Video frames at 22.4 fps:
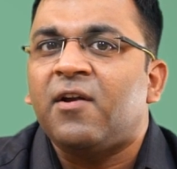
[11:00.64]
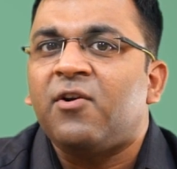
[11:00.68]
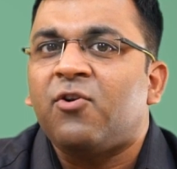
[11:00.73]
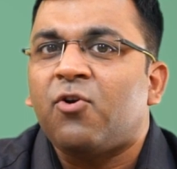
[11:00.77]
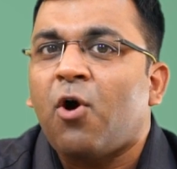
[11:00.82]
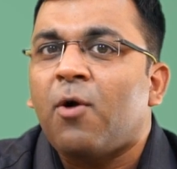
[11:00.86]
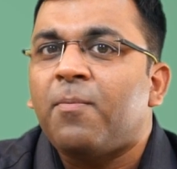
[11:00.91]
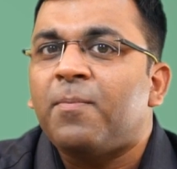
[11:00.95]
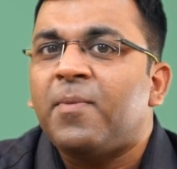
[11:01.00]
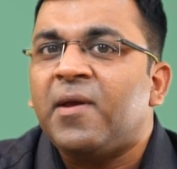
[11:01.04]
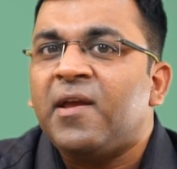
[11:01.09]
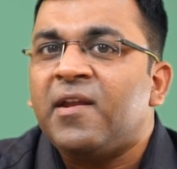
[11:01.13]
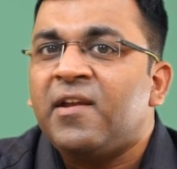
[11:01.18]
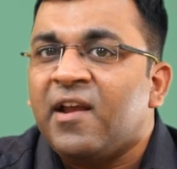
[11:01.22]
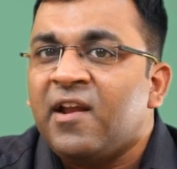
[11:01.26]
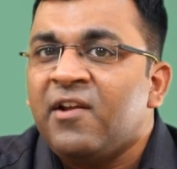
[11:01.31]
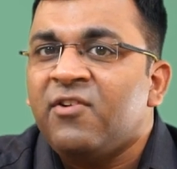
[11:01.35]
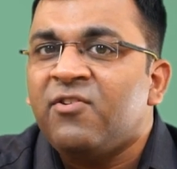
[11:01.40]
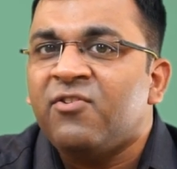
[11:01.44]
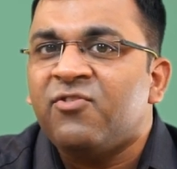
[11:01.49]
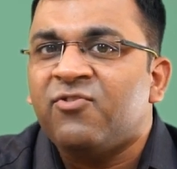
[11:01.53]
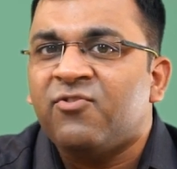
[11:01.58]
a drop in
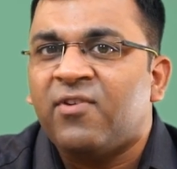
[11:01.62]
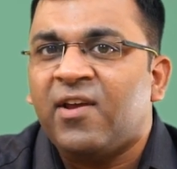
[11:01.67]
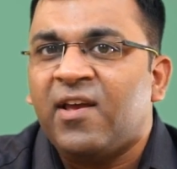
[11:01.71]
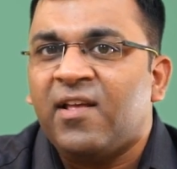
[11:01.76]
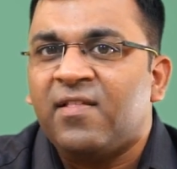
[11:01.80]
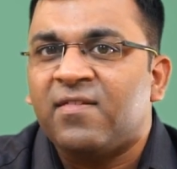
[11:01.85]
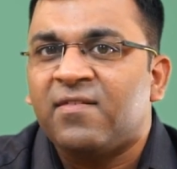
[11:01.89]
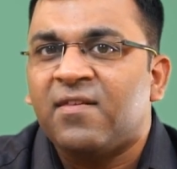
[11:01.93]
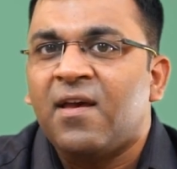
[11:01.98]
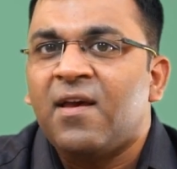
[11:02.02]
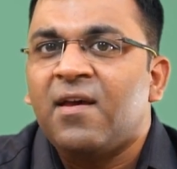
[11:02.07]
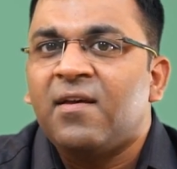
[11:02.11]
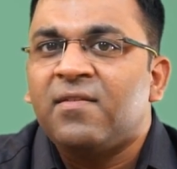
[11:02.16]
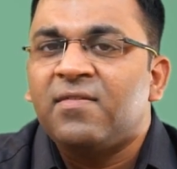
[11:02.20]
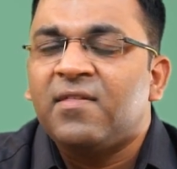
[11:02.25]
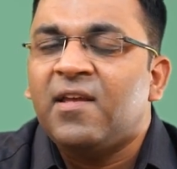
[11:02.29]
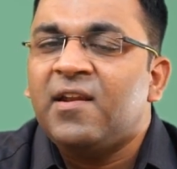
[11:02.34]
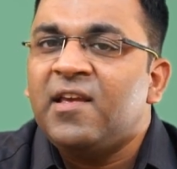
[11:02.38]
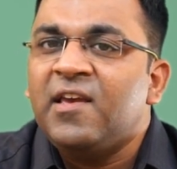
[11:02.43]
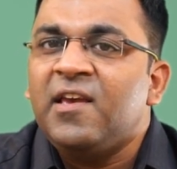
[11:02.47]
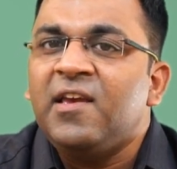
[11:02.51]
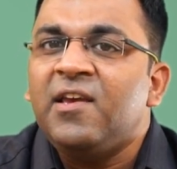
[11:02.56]
interest rates,
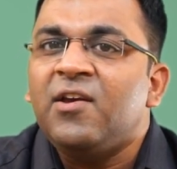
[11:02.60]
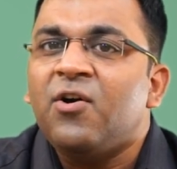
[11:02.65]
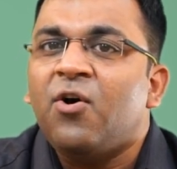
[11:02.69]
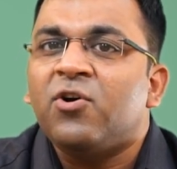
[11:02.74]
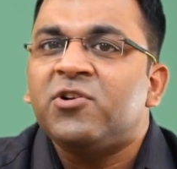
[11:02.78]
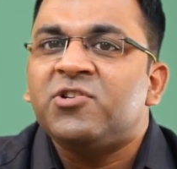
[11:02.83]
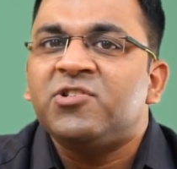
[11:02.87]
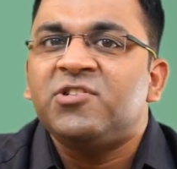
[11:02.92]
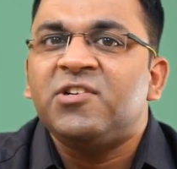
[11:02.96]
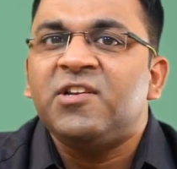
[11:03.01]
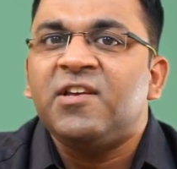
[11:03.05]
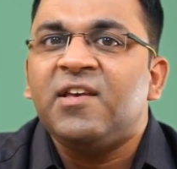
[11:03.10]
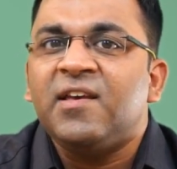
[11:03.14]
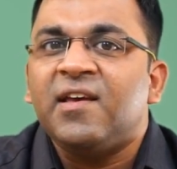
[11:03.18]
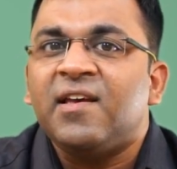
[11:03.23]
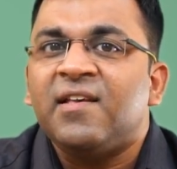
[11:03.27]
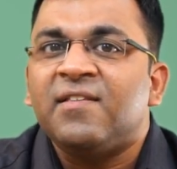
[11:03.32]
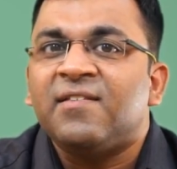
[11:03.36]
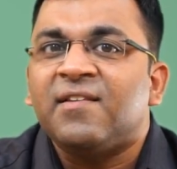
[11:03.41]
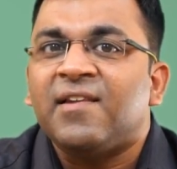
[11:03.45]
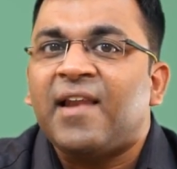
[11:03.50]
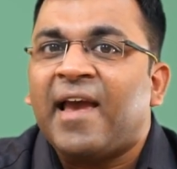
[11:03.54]
then he or she
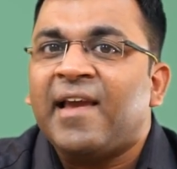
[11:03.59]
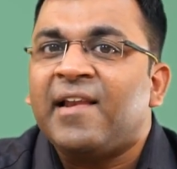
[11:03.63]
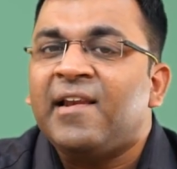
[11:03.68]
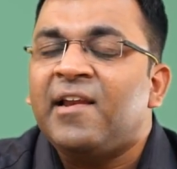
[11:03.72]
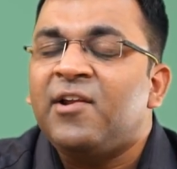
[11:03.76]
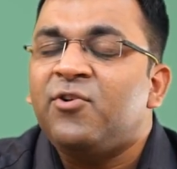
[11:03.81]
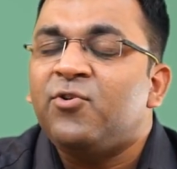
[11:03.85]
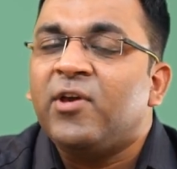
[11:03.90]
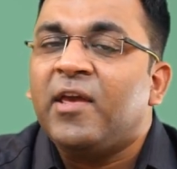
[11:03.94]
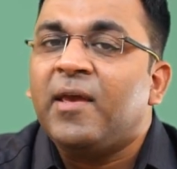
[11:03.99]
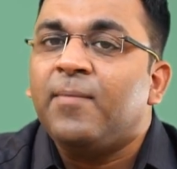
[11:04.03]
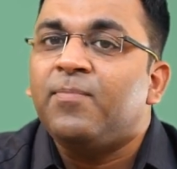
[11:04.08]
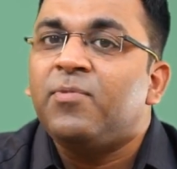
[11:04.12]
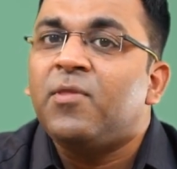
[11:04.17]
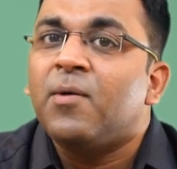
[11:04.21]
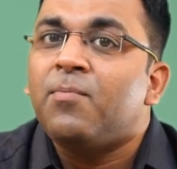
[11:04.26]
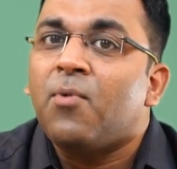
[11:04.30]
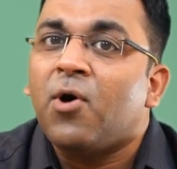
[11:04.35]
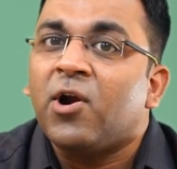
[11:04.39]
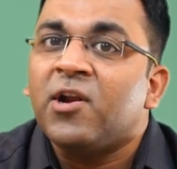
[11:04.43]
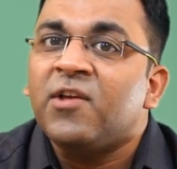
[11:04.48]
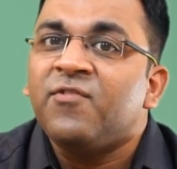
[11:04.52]
is likely to keep the
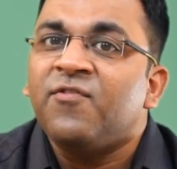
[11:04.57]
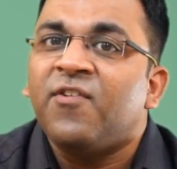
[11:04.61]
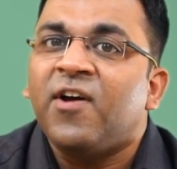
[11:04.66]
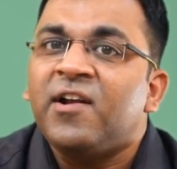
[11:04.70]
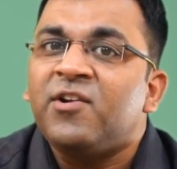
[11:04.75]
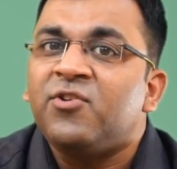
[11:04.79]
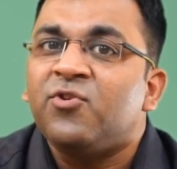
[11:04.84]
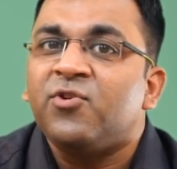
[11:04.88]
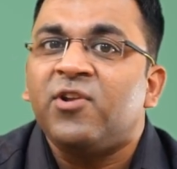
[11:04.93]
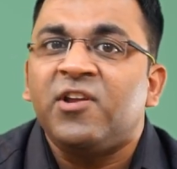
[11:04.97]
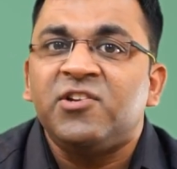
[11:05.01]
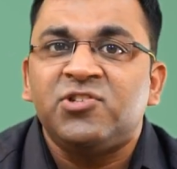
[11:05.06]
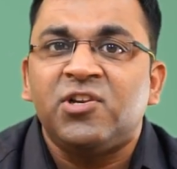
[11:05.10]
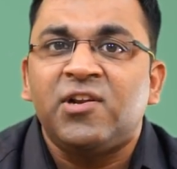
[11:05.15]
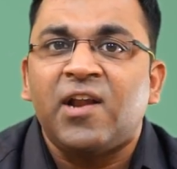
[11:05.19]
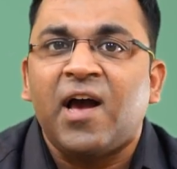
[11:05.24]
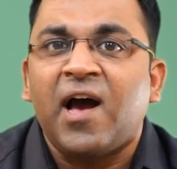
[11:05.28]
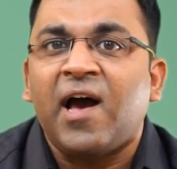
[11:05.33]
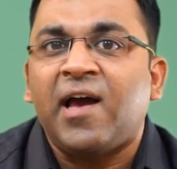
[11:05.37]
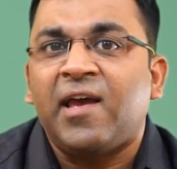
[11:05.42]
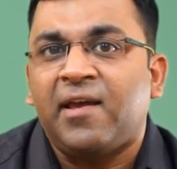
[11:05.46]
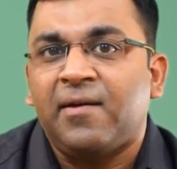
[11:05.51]
modified duration
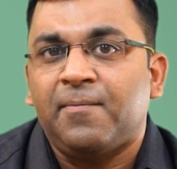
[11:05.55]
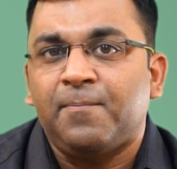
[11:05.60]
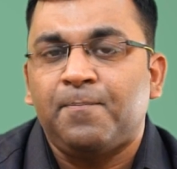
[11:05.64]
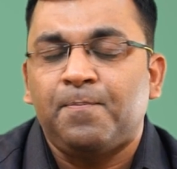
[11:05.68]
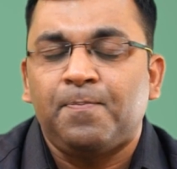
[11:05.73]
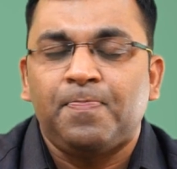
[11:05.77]
high.